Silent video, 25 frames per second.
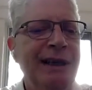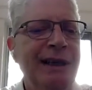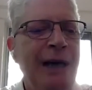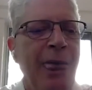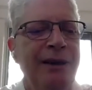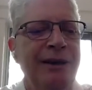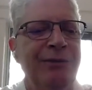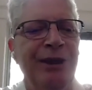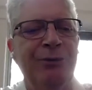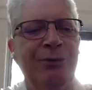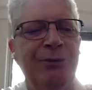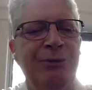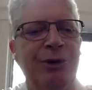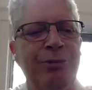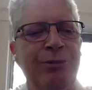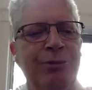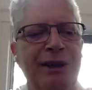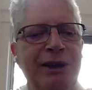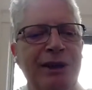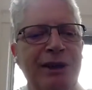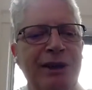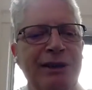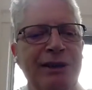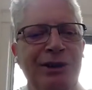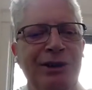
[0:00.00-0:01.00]
If we think
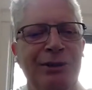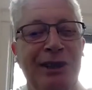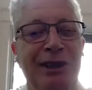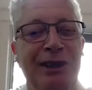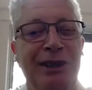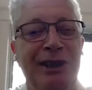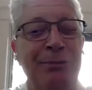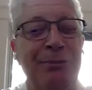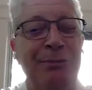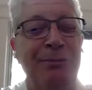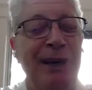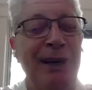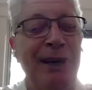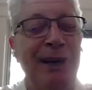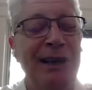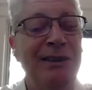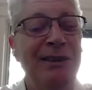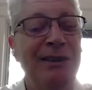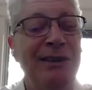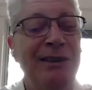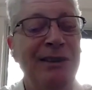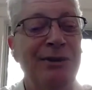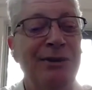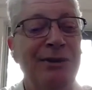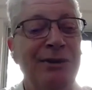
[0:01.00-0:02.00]
more broadly, should we
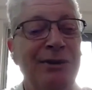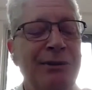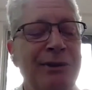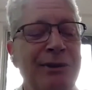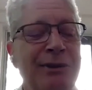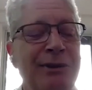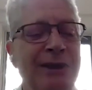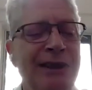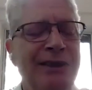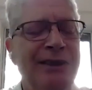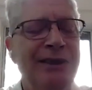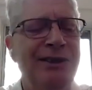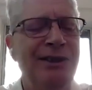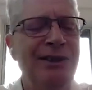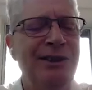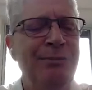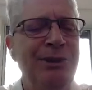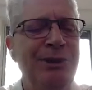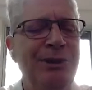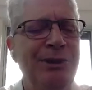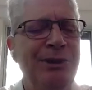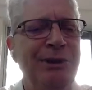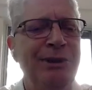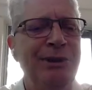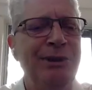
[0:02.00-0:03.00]
expect a strong
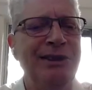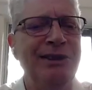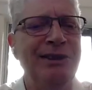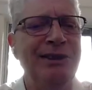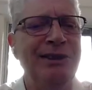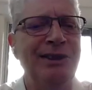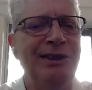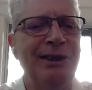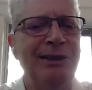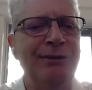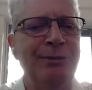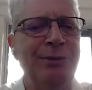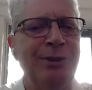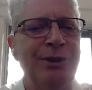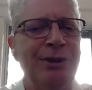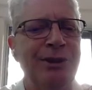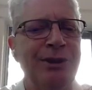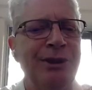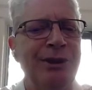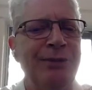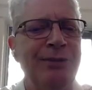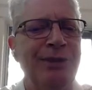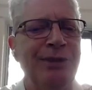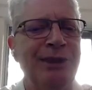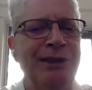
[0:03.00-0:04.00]
relationship between these
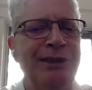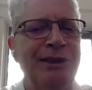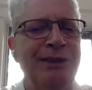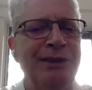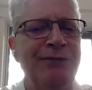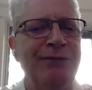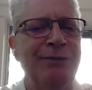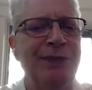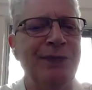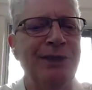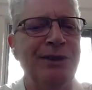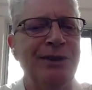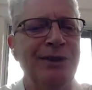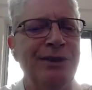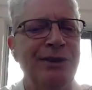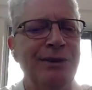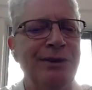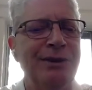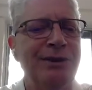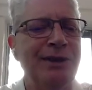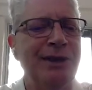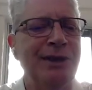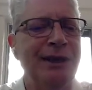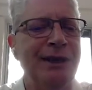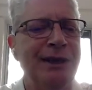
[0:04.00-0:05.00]
self-report and objective
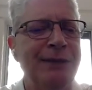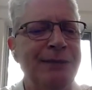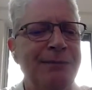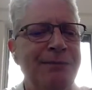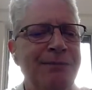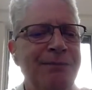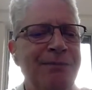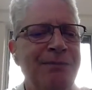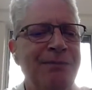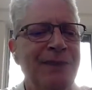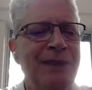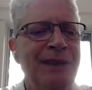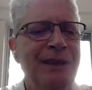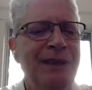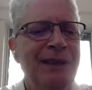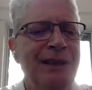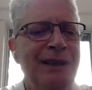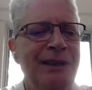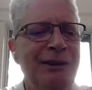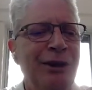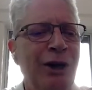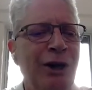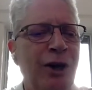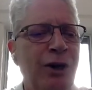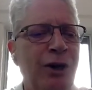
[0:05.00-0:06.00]
measures?
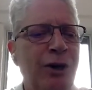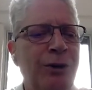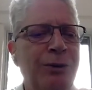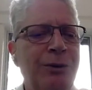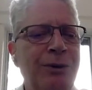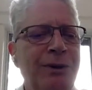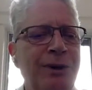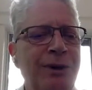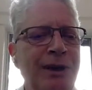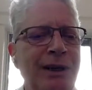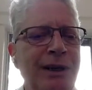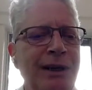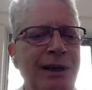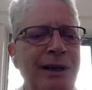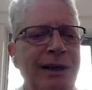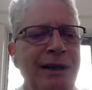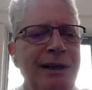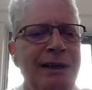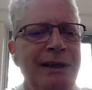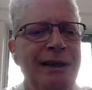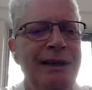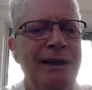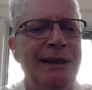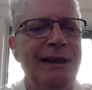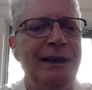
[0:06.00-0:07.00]
No.
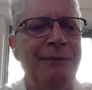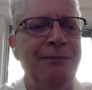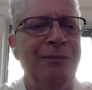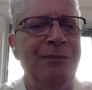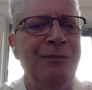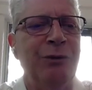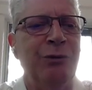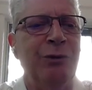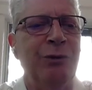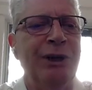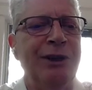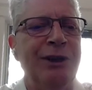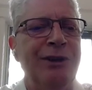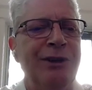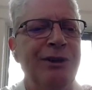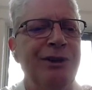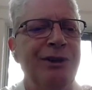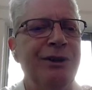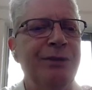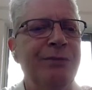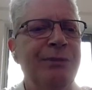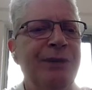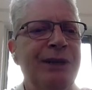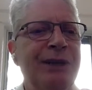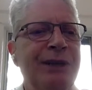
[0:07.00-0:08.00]

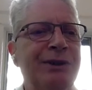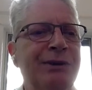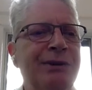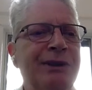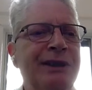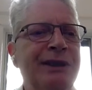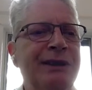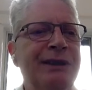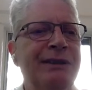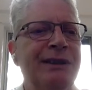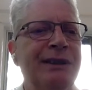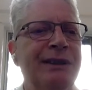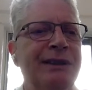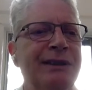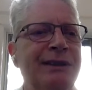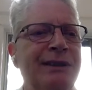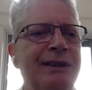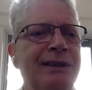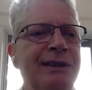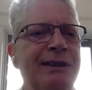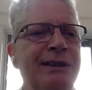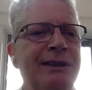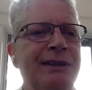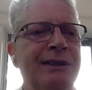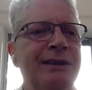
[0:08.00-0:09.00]
Whether you're measuring
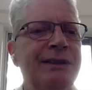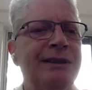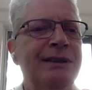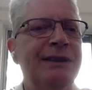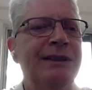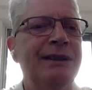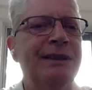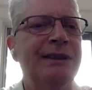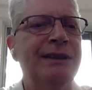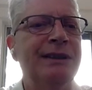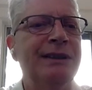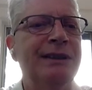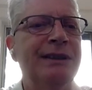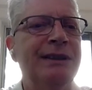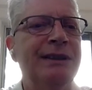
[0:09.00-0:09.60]
the